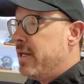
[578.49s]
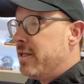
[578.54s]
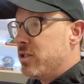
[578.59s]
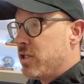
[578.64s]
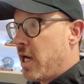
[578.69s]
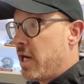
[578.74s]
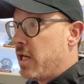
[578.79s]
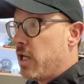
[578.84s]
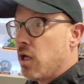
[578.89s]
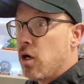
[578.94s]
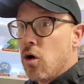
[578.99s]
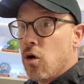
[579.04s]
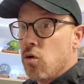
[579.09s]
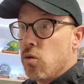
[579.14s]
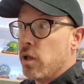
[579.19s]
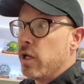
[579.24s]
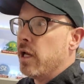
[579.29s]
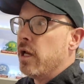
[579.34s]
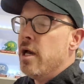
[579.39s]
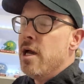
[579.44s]
Chaney and
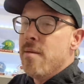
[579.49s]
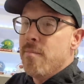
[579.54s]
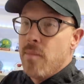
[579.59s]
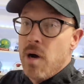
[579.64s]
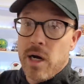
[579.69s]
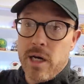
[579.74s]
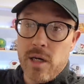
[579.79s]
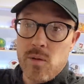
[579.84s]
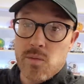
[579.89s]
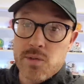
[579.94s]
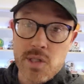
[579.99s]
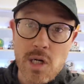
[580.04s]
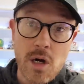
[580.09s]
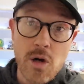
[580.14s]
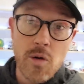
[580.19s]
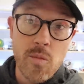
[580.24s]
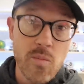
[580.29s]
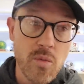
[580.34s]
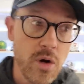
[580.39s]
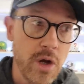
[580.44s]
Coley. Monken was a
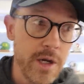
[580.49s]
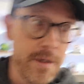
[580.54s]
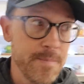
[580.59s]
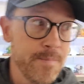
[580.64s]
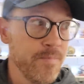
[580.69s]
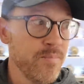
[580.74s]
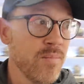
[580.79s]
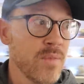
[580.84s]
home run.